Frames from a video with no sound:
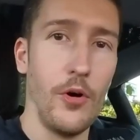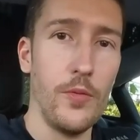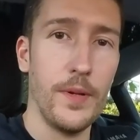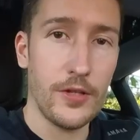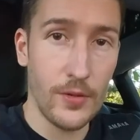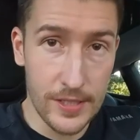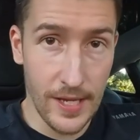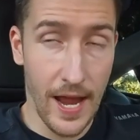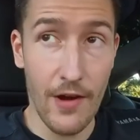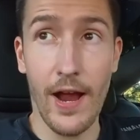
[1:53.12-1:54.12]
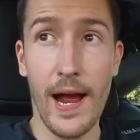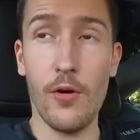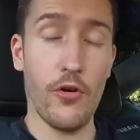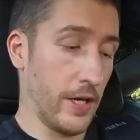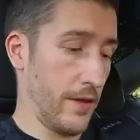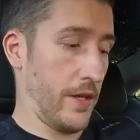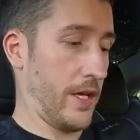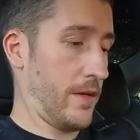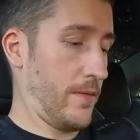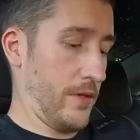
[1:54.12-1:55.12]
hoping I don't need to air it out or
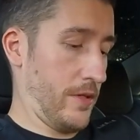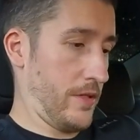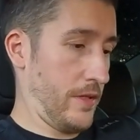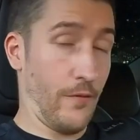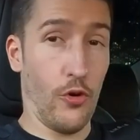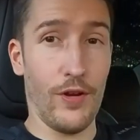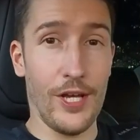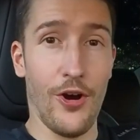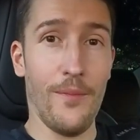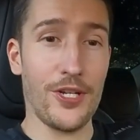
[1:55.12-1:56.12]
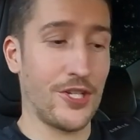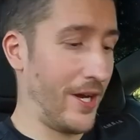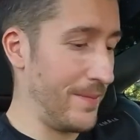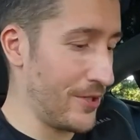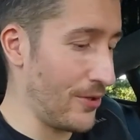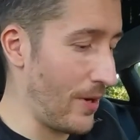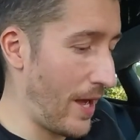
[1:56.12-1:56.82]
anything because I'm not really got much time to do